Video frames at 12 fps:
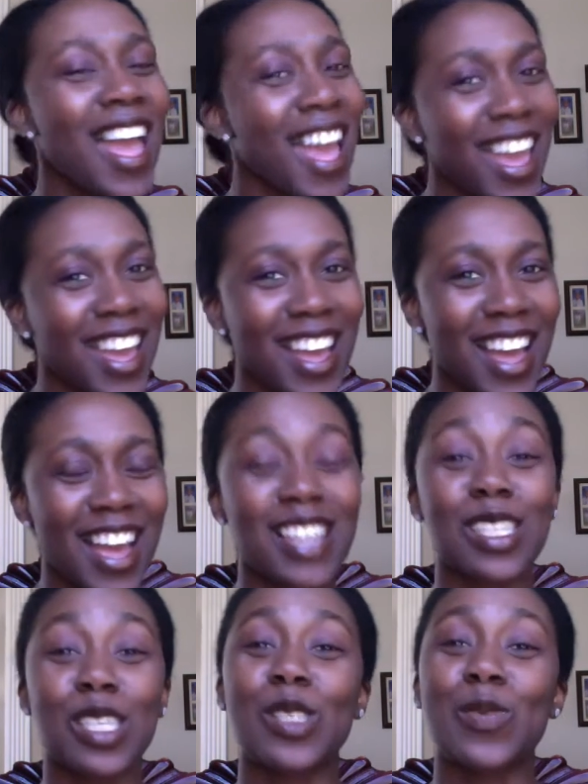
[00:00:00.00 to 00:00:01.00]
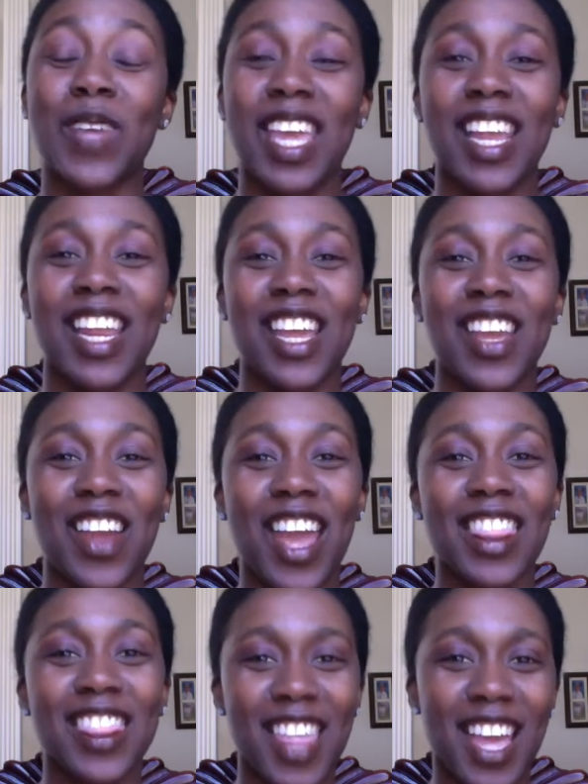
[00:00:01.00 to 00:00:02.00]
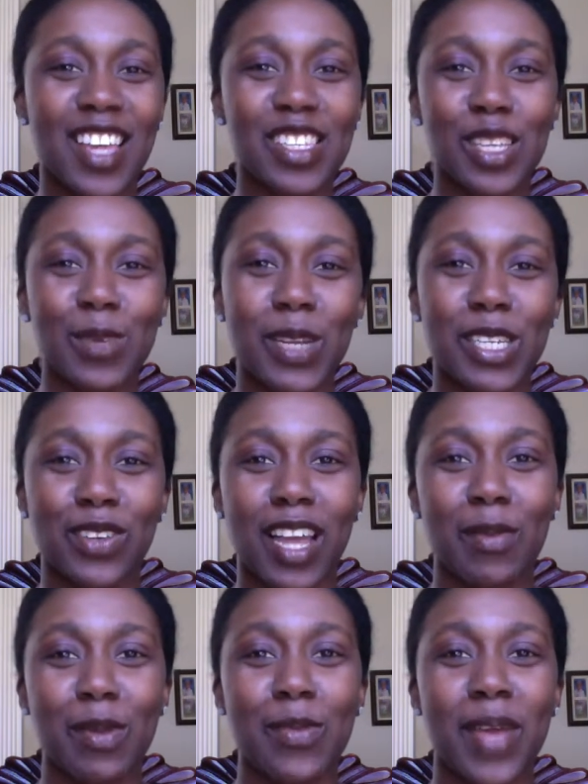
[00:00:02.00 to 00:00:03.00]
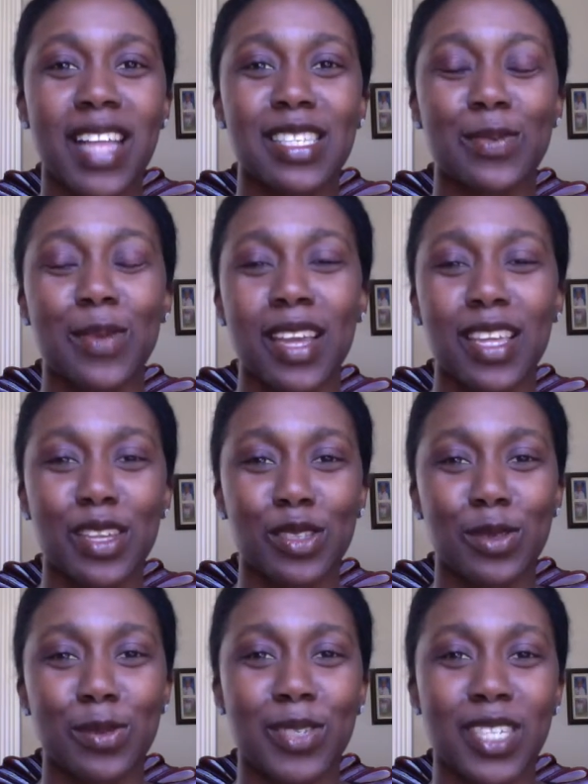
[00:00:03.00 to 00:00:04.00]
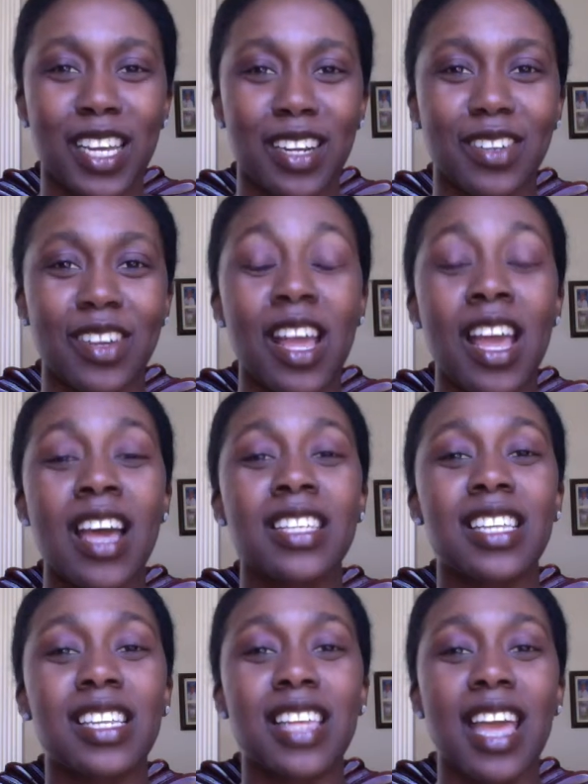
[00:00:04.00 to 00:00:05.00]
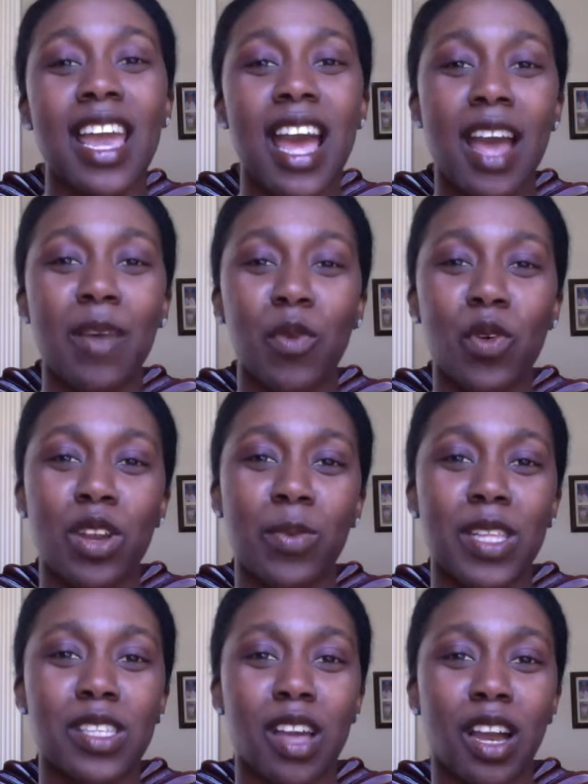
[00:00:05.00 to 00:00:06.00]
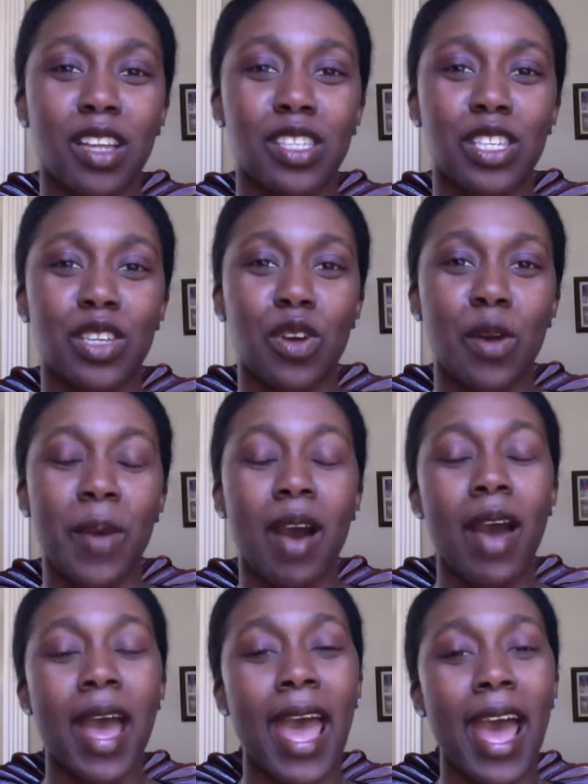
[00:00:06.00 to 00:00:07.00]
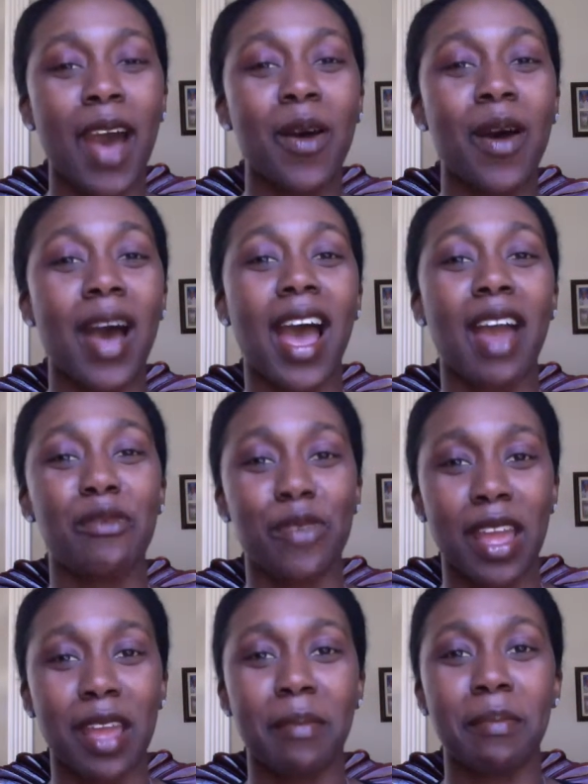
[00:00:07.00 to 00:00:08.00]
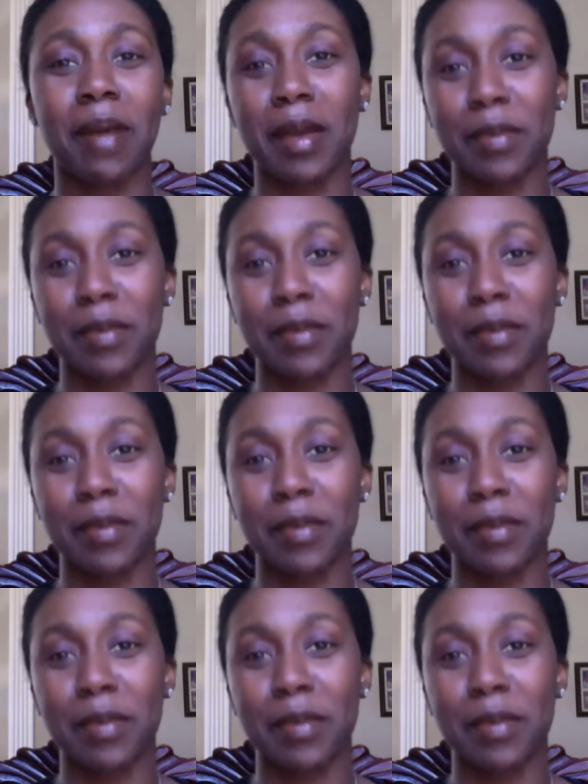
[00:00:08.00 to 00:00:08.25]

Hey guys, it's Makita here, and thank you so much for coming back to my YouTube channel. Today I'm going to be talking to you about how I rate my